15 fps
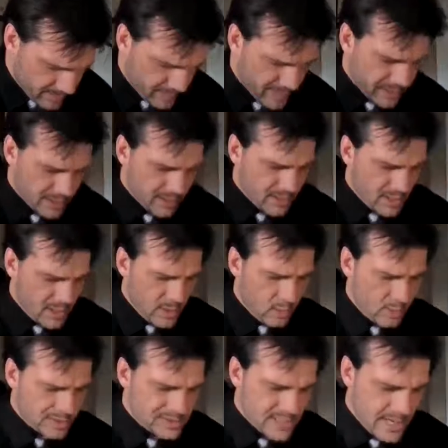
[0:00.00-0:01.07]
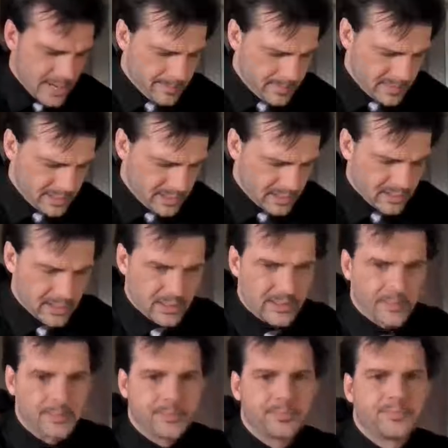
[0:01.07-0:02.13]
But what's happening,
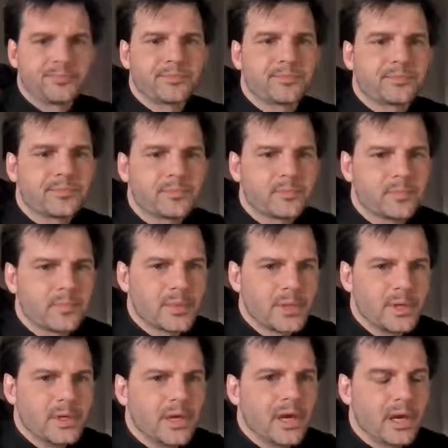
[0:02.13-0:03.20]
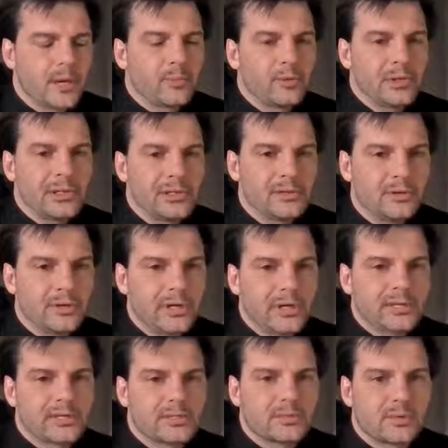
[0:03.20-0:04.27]
and I'm really learning,
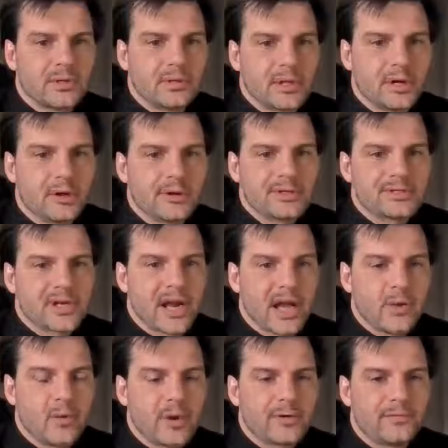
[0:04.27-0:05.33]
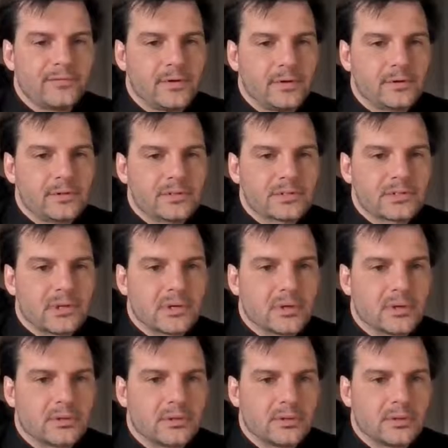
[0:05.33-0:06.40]
is areas that I want to focus
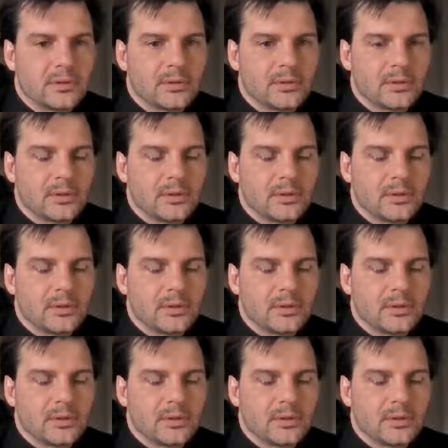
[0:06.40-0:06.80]
on.